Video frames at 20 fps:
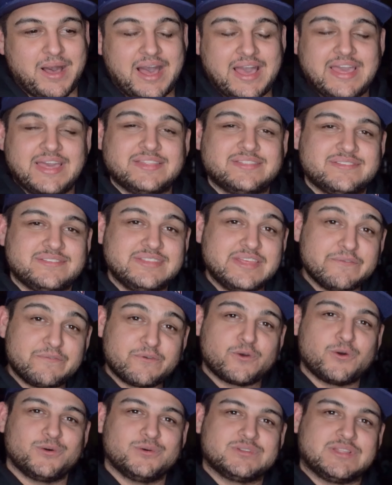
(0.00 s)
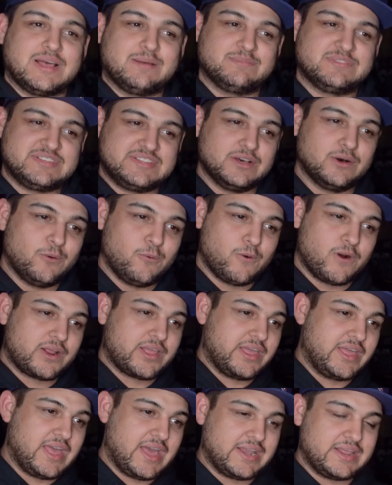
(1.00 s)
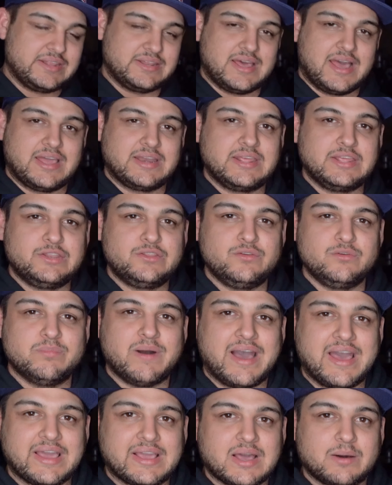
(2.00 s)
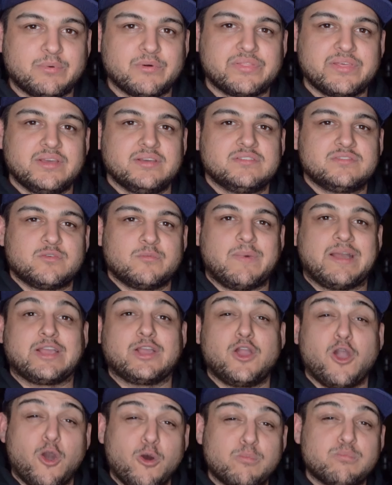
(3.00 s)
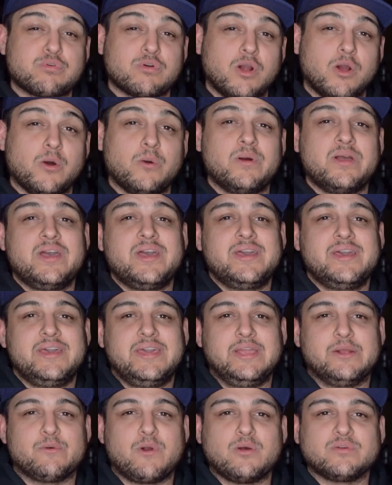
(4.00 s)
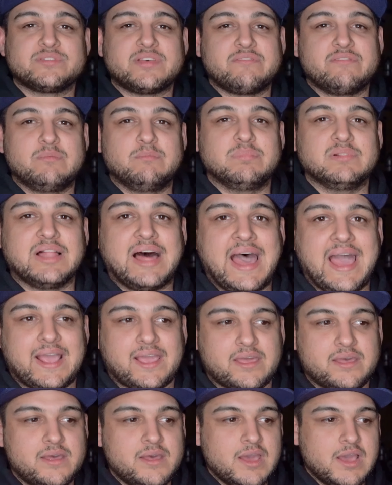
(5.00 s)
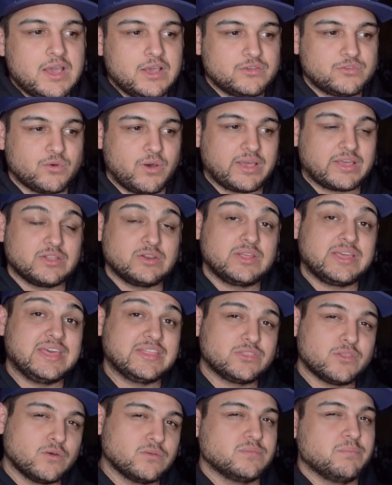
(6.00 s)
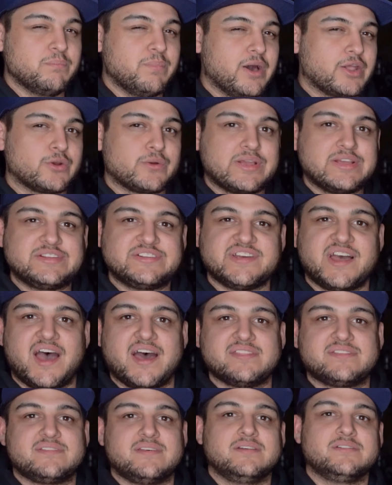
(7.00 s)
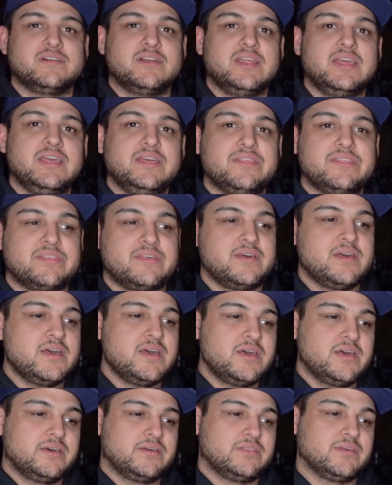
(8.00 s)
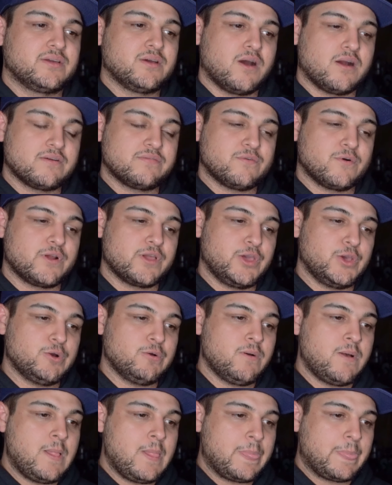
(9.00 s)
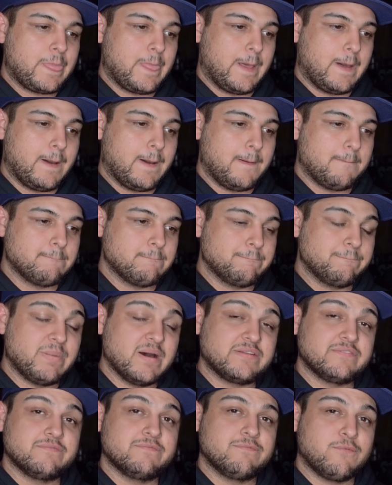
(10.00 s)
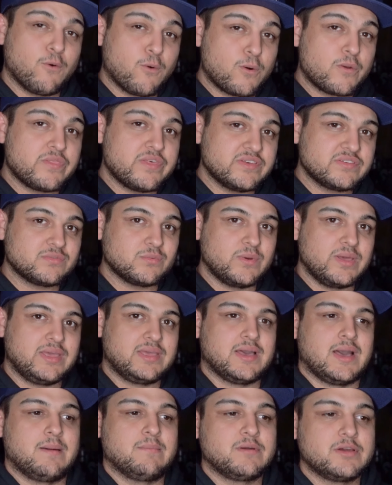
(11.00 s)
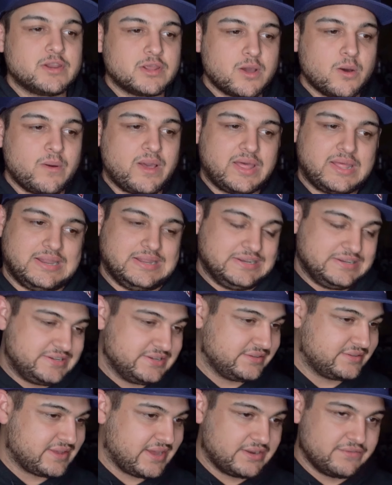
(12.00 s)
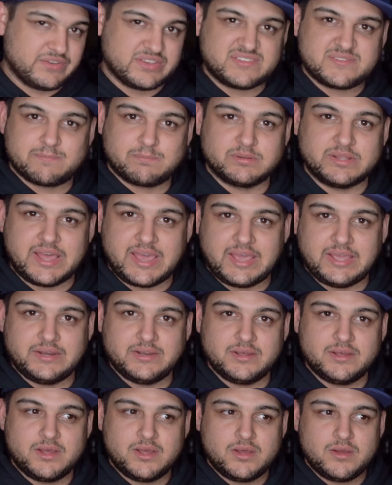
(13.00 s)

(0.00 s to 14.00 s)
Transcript: It's difficult. I'm still working at it. I need to buy a couple things for my GoPro Hero 7 Black so I can get those buttery shots underneath the car for you. But for this week, I'm going to go ahead and just kind of explain